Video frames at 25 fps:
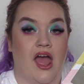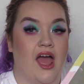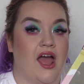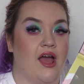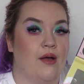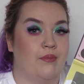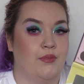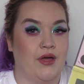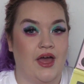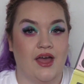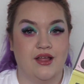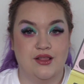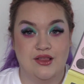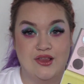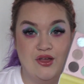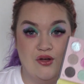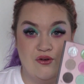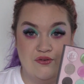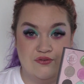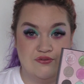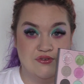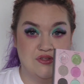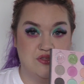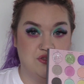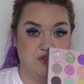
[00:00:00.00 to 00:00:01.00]
Um, I
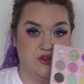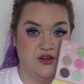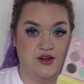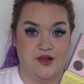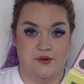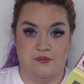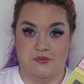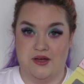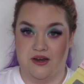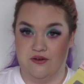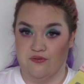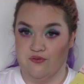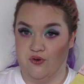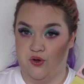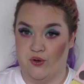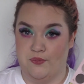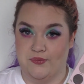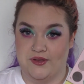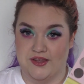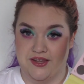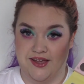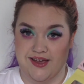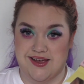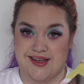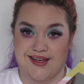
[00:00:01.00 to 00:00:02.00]
love the Nomad
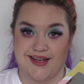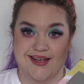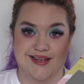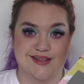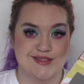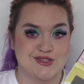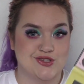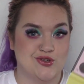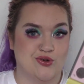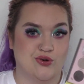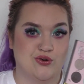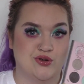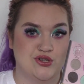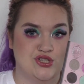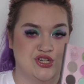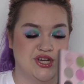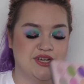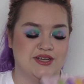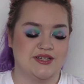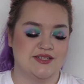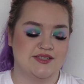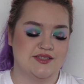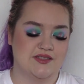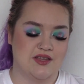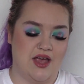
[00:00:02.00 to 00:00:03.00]
formula, it's
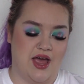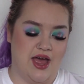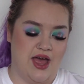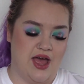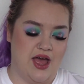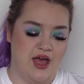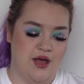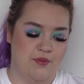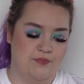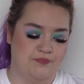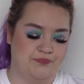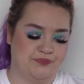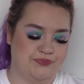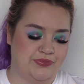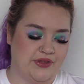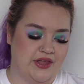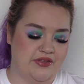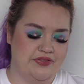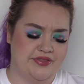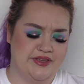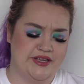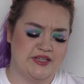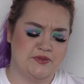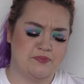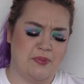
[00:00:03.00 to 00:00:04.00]
gorgeous. Um,
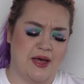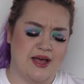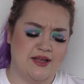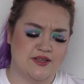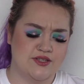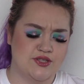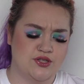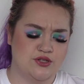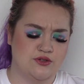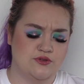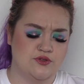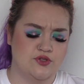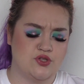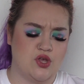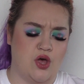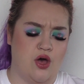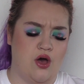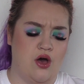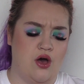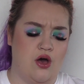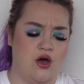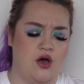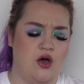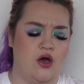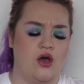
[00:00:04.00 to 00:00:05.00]
these pastels
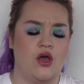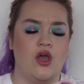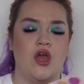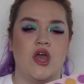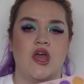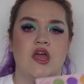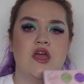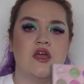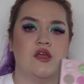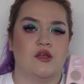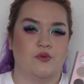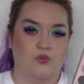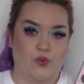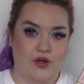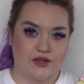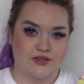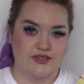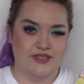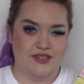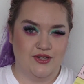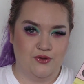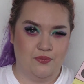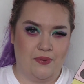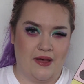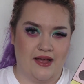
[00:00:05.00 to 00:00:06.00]
are, while
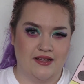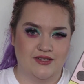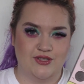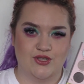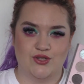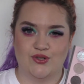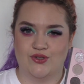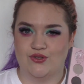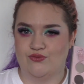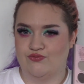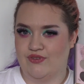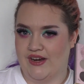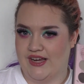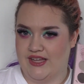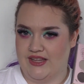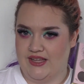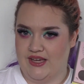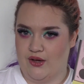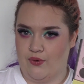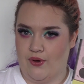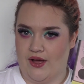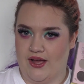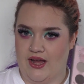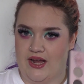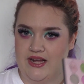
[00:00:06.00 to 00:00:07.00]
still pastel,
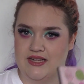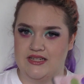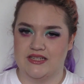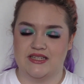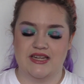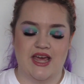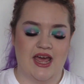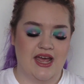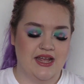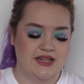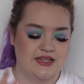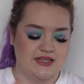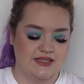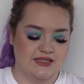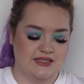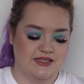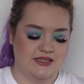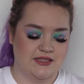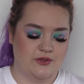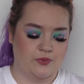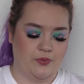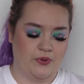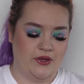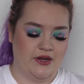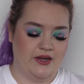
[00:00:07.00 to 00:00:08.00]
really quite intense.
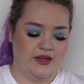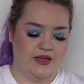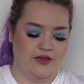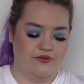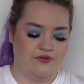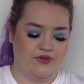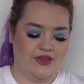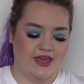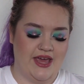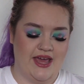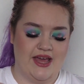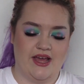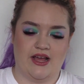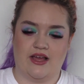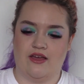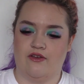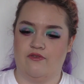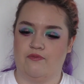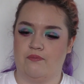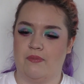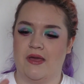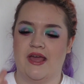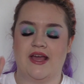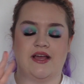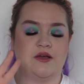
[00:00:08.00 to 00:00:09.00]
There's plenty of kick
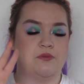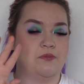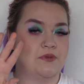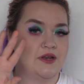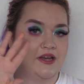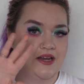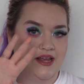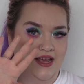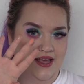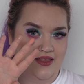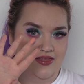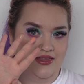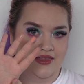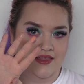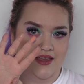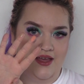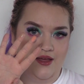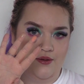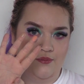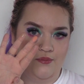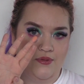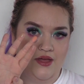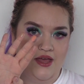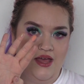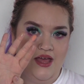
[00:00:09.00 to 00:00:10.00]
of pigment in
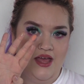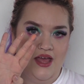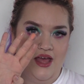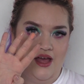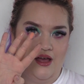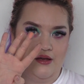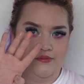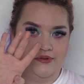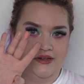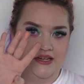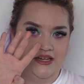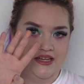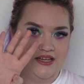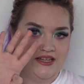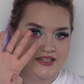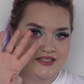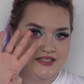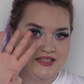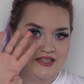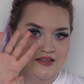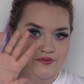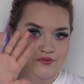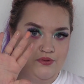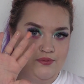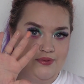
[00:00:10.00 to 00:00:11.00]
them. I mean, you
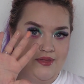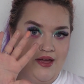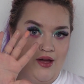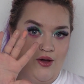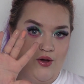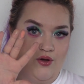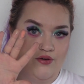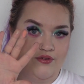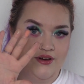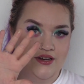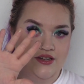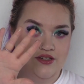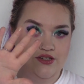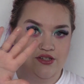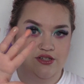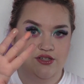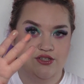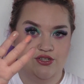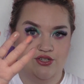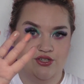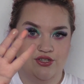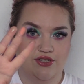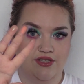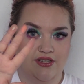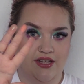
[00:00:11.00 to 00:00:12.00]
can see from that orange,
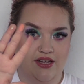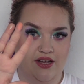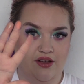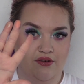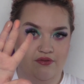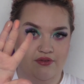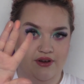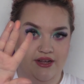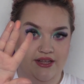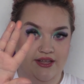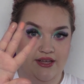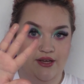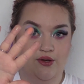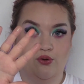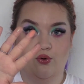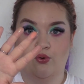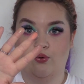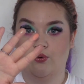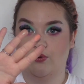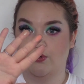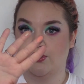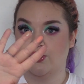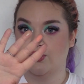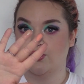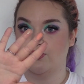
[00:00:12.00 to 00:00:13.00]
it's just like a really
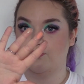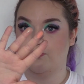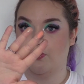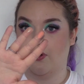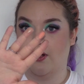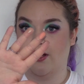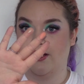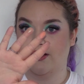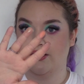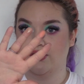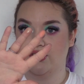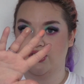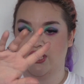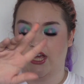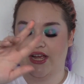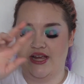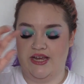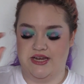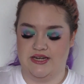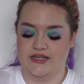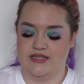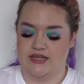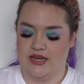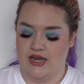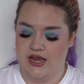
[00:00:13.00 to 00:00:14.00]
gorgeous bright
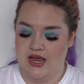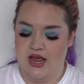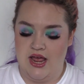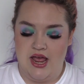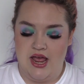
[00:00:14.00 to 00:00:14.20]
shade.